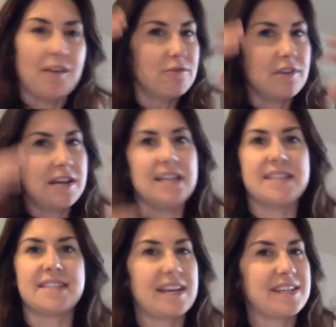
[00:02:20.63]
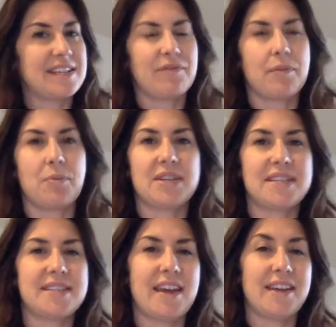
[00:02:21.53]
really steadies
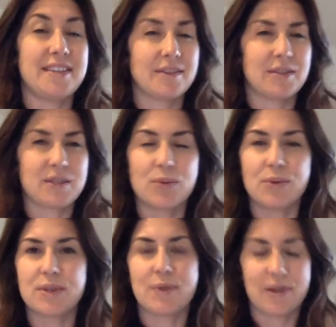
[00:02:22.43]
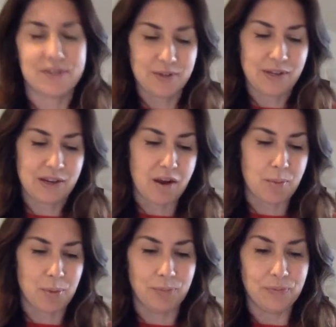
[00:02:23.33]
everybody's state, so it's always worth doing a
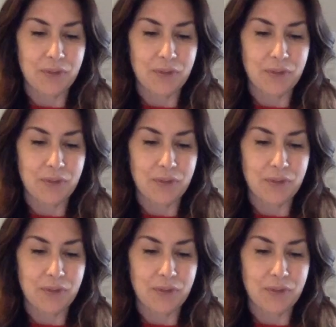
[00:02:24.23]
couple.